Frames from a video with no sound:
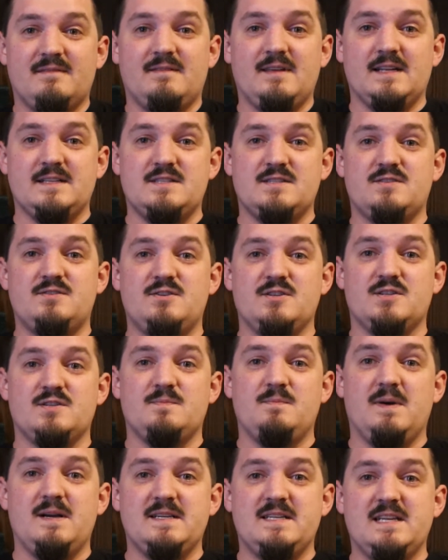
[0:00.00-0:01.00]
that's
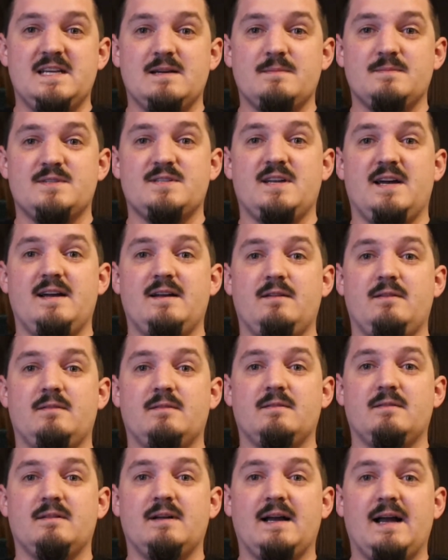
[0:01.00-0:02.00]
just my DM style.
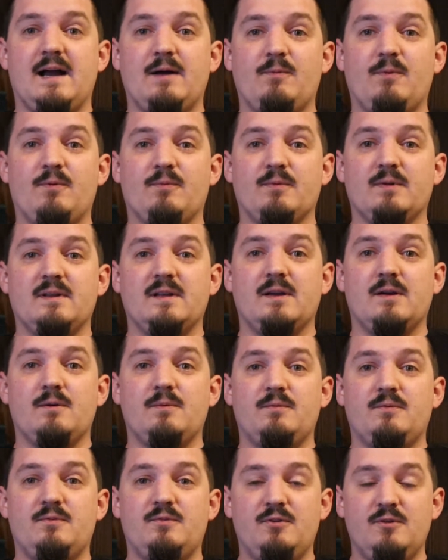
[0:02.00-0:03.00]
I won't really
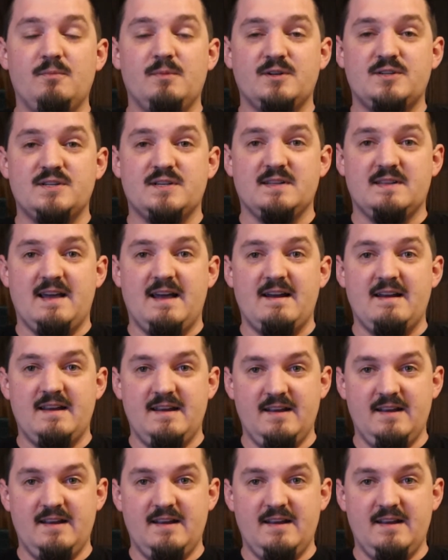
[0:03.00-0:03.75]
go too much into that